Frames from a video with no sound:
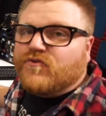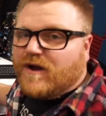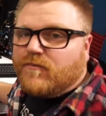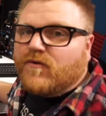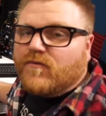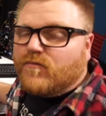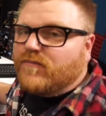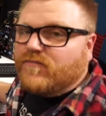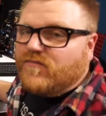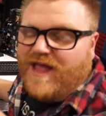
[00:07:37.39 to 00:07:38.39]
trouble
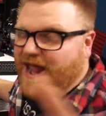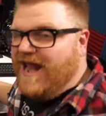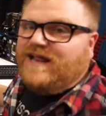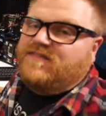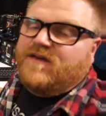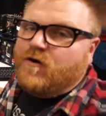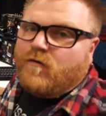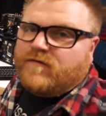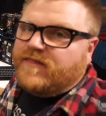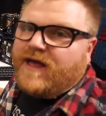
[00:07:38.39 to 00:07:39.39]
anything
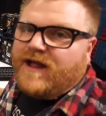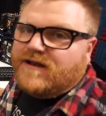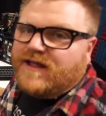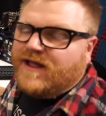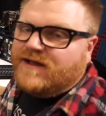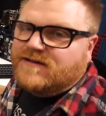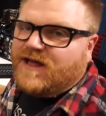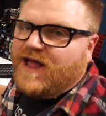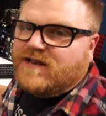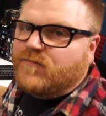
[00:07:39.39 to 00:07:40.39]
over that. And
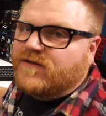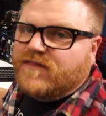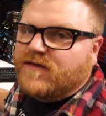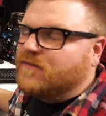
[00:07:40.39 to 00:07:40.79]
I had to bring the